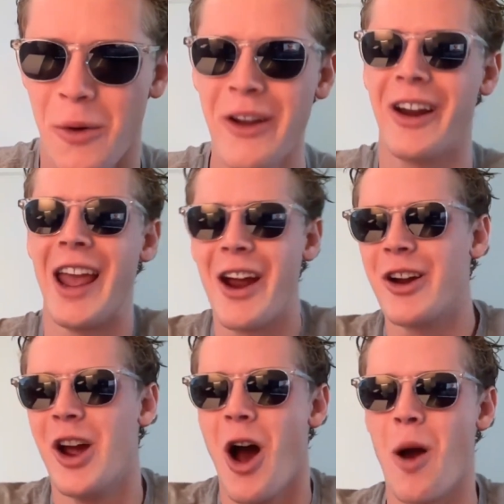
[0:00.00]
We are
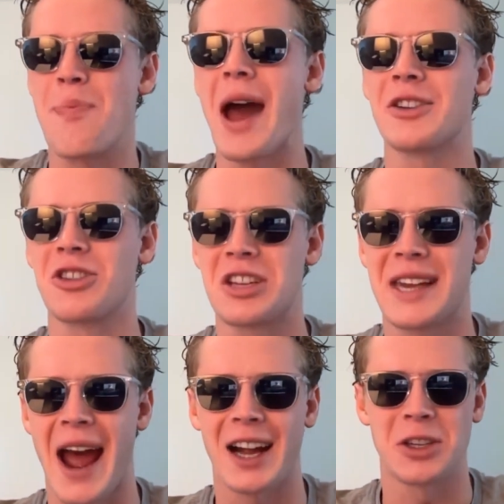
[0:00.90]
here. Our bags are
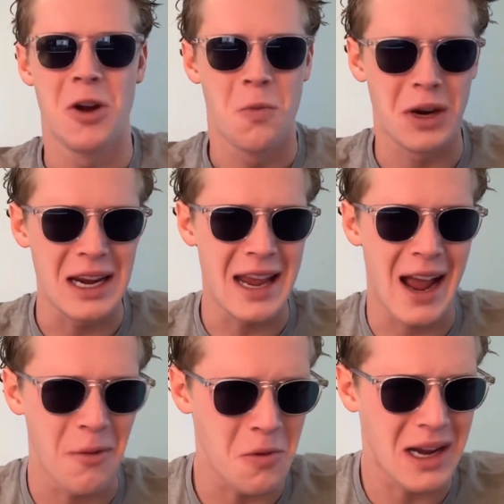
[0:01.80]
stacked.
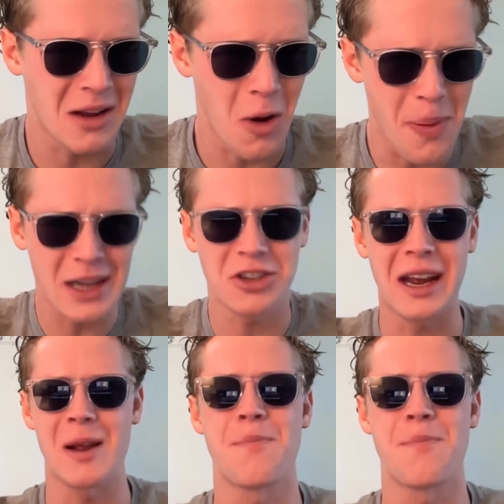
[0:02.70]
Our bags are getting